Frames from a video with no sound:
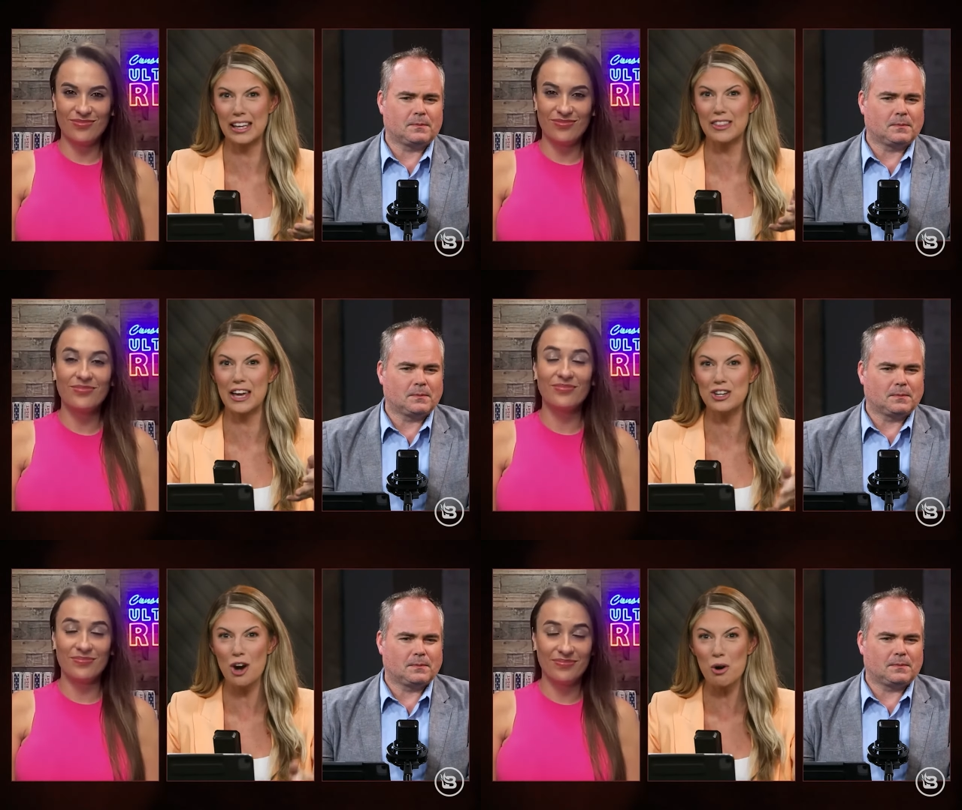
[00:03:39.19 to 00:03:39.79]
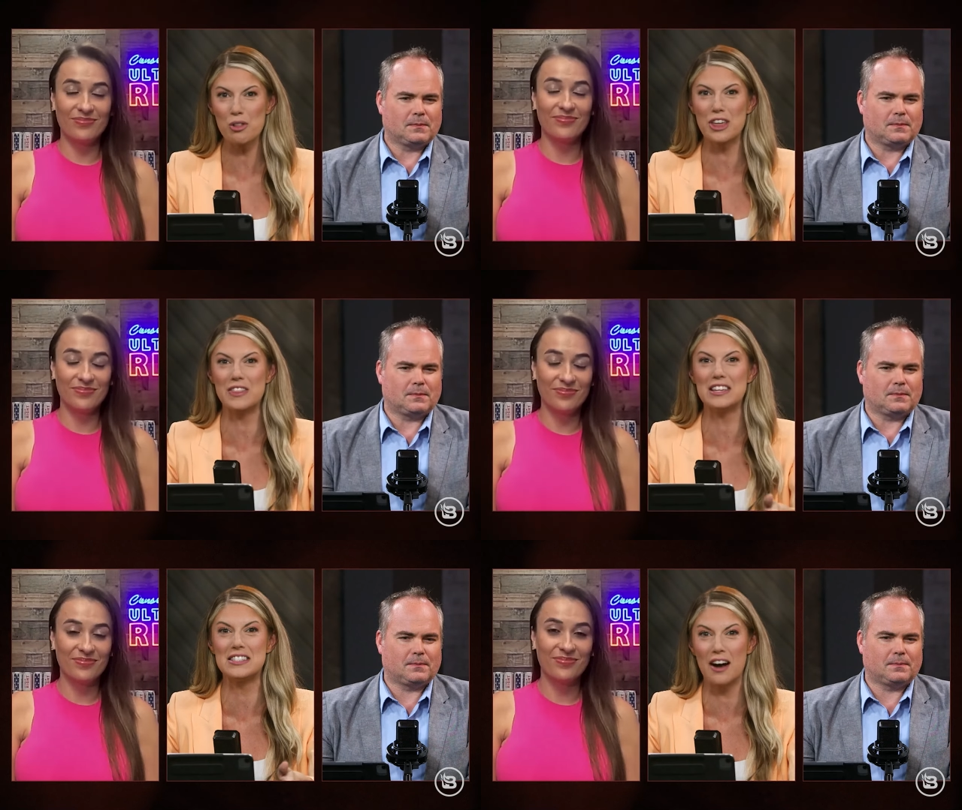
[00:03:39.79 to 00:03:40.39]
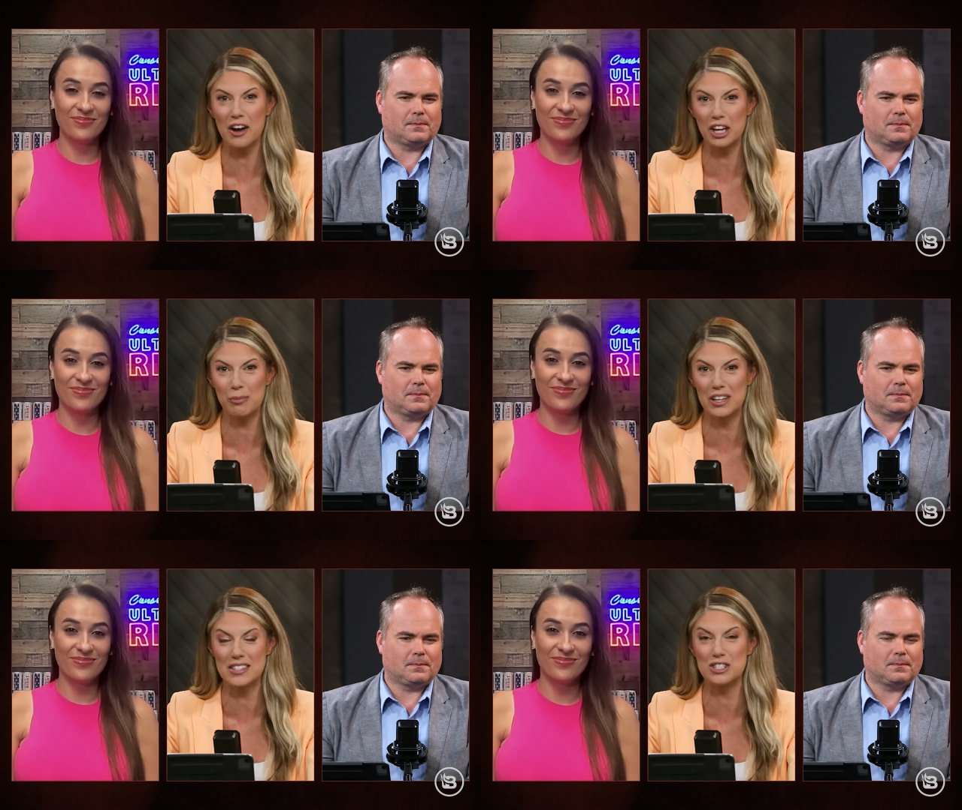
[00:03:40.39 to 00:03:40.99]
Speaker 1: They they know that these
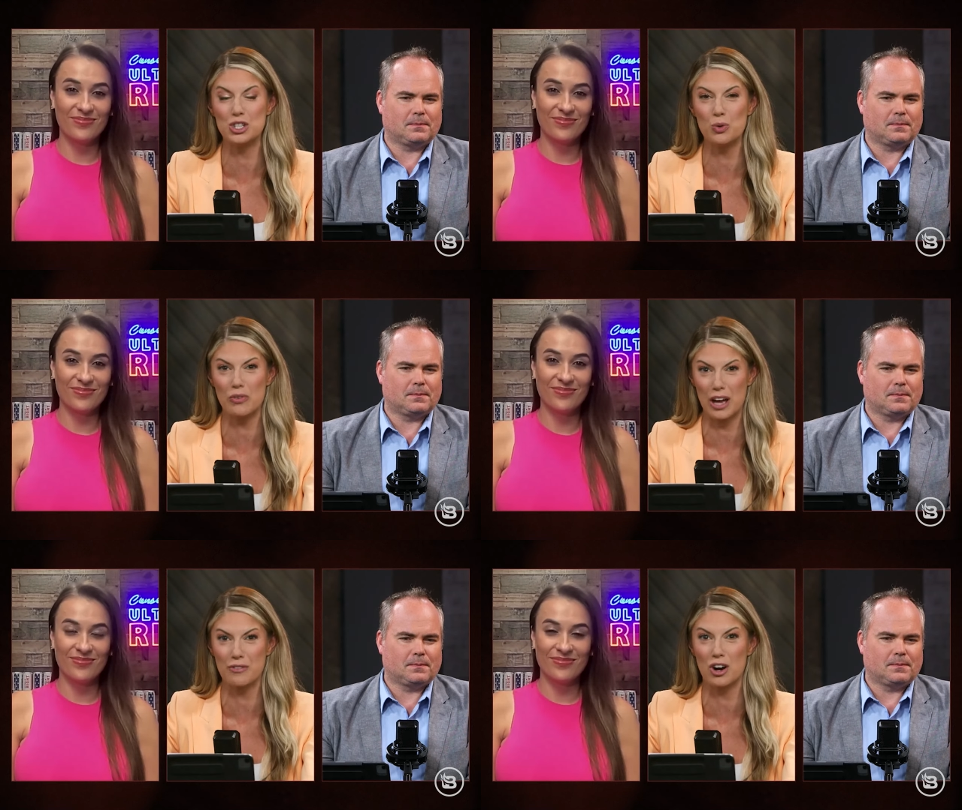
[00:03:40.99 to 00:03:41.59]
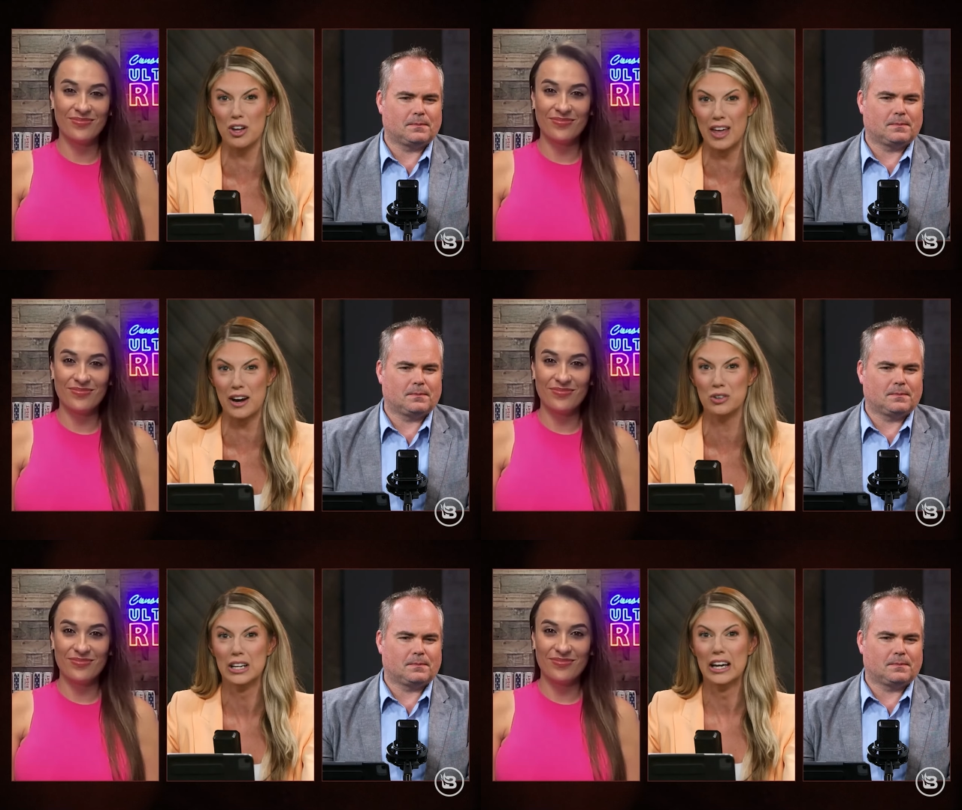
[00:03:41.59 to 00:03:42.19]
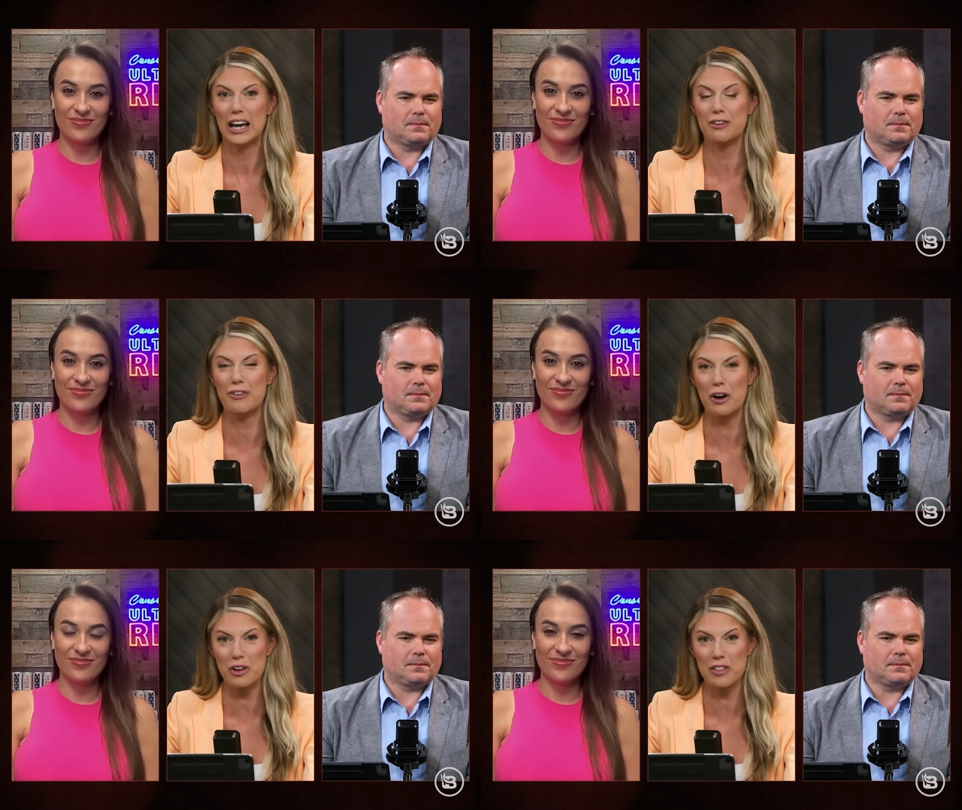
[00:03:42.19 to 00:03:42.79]
documents, as you have gone out
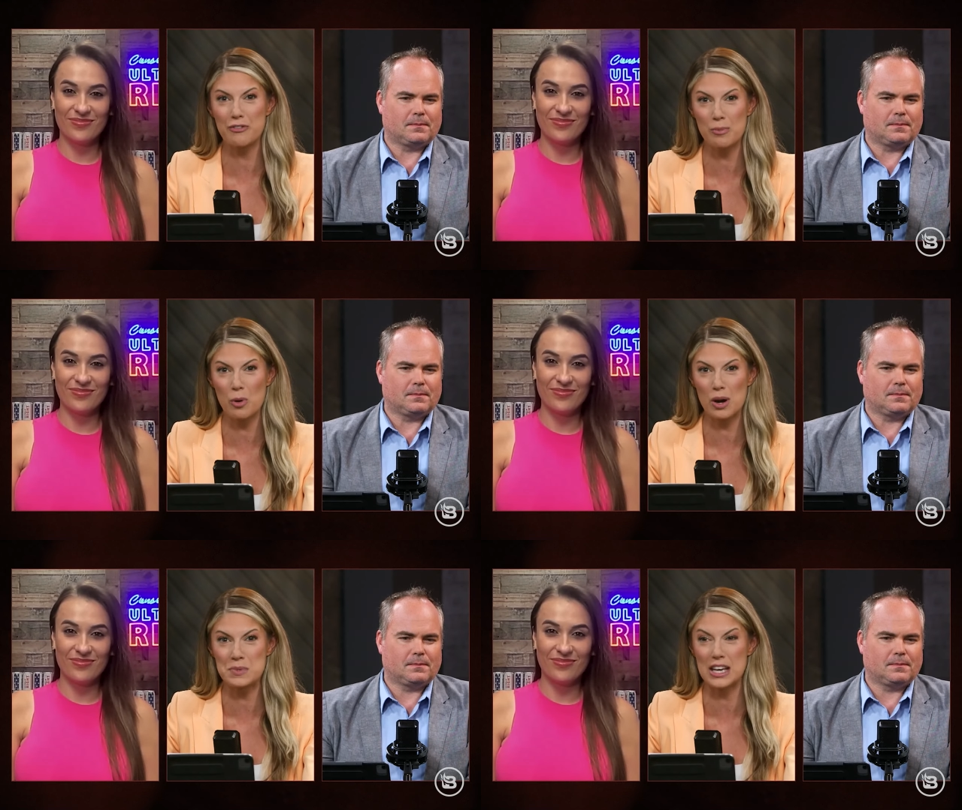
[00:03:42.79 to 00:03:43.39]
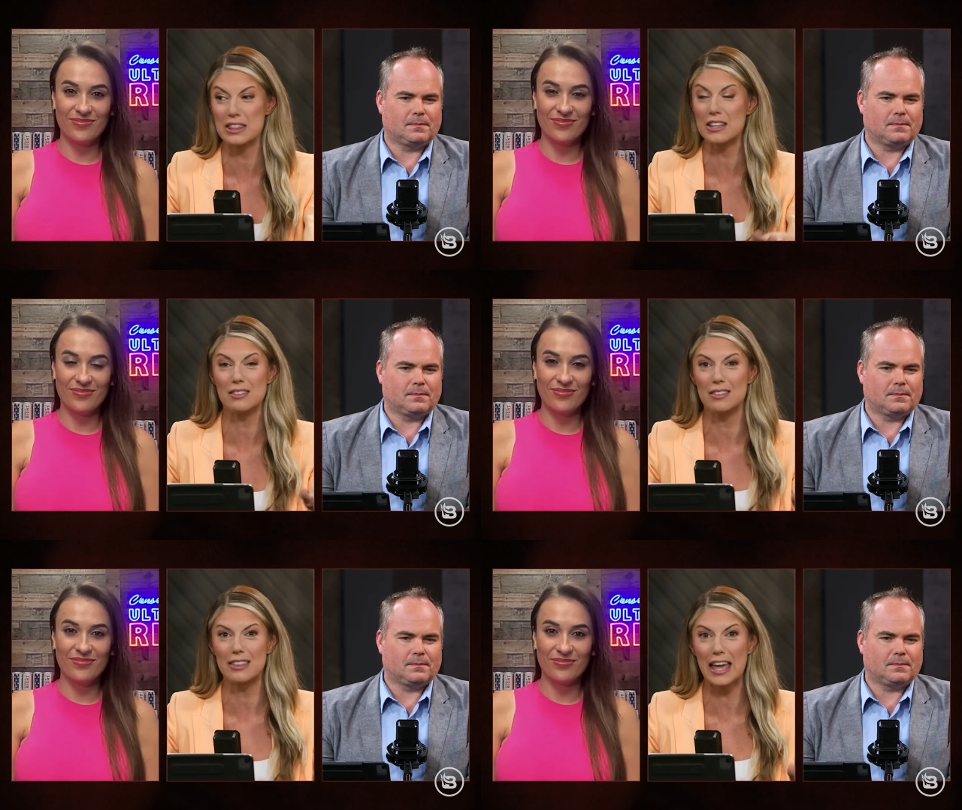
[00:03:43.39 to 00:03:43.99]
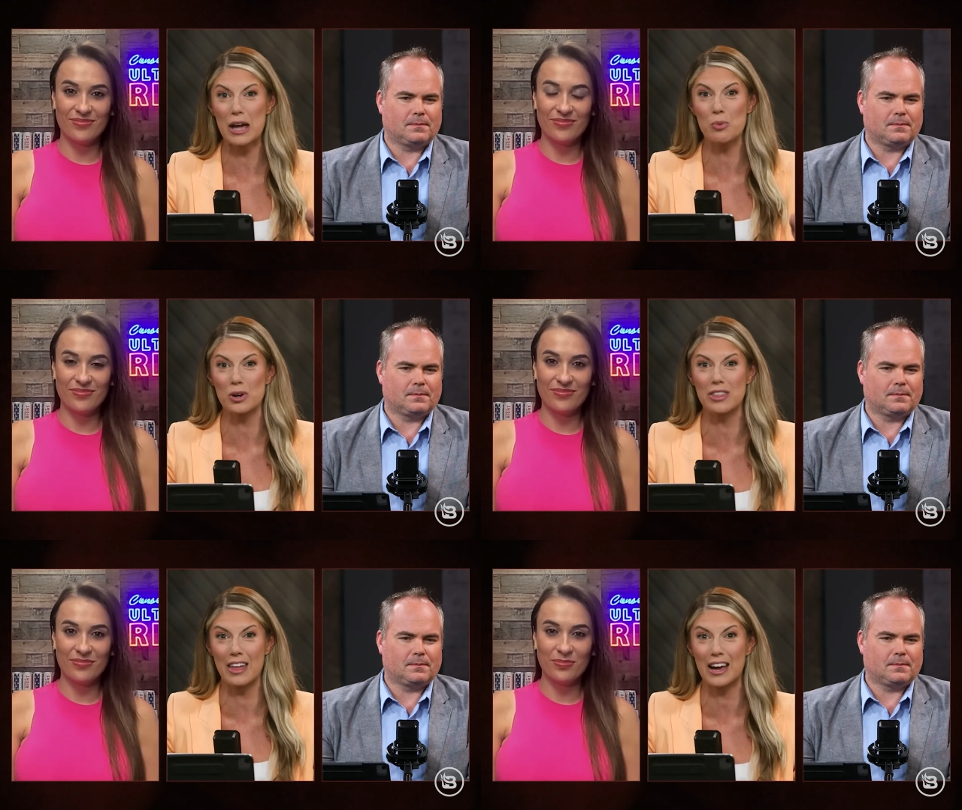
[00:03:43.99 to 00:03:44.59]
and found on the FEMA website, that they
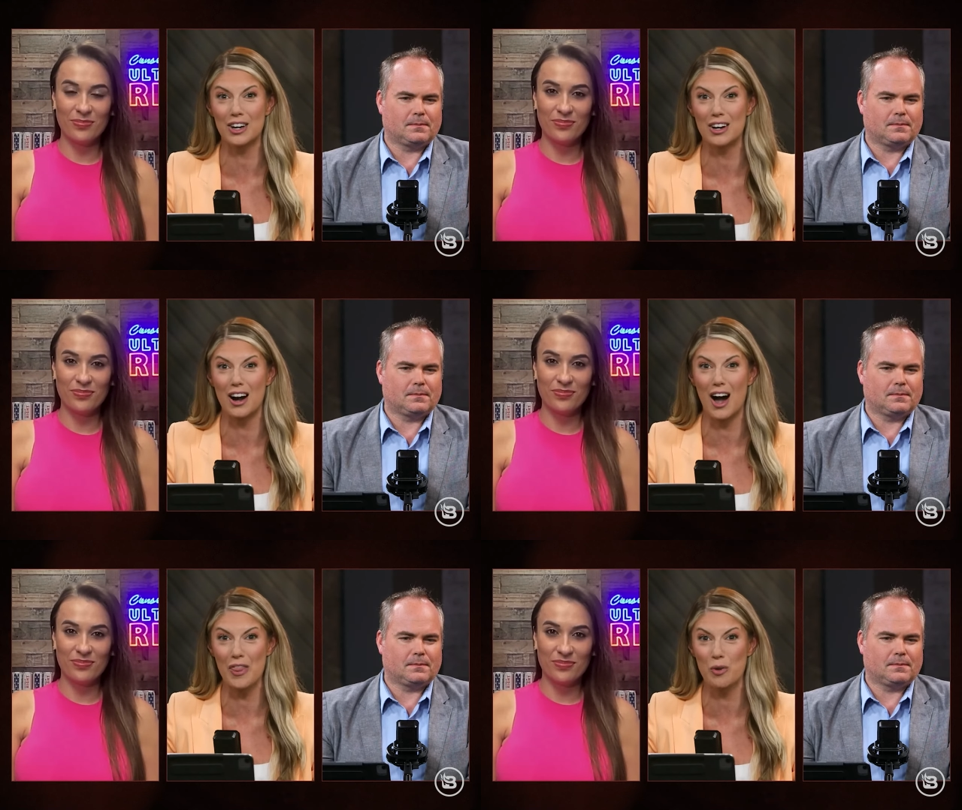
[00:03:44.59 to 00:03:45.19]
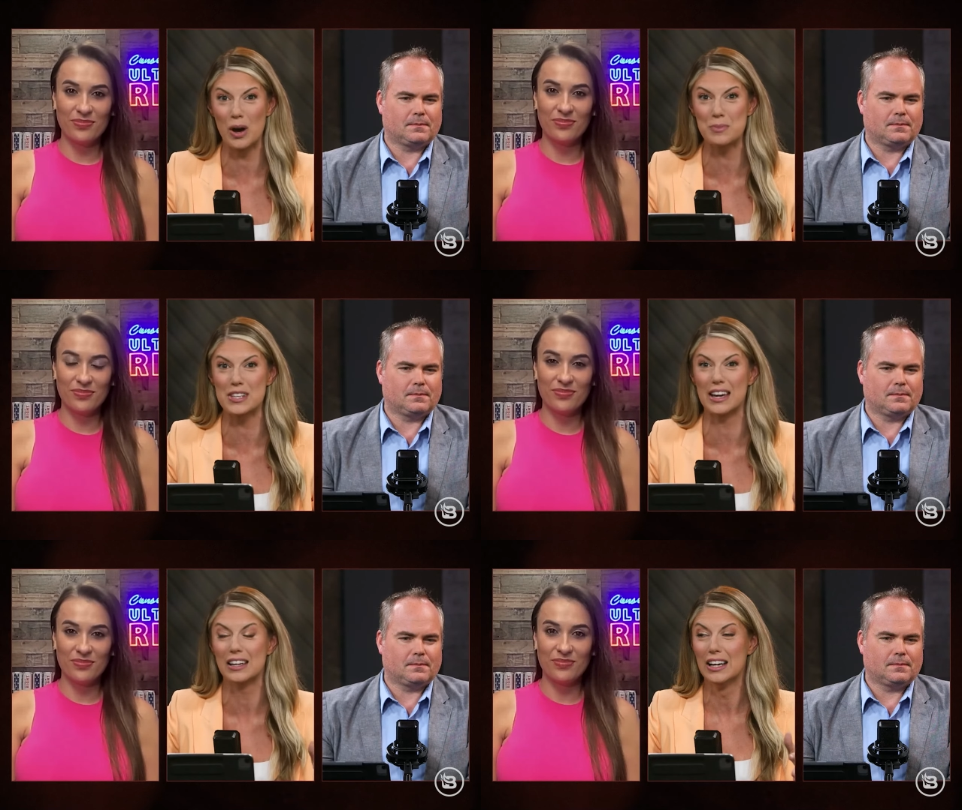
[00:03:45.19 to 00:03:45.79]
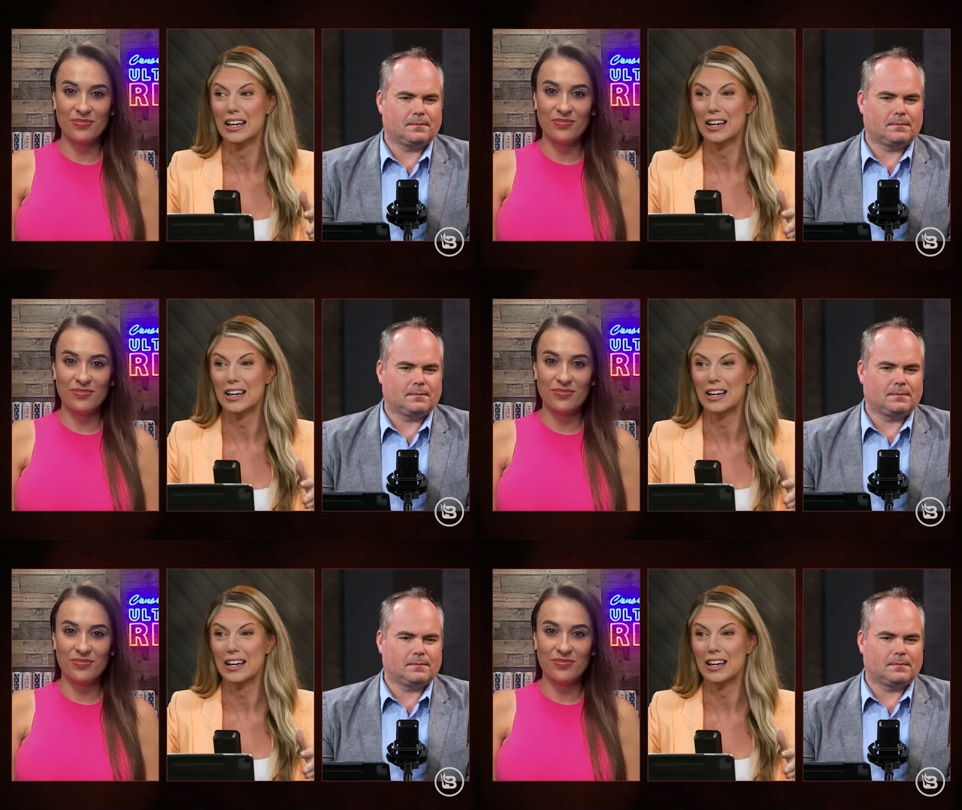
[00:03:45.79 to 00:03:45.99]
were there on the website.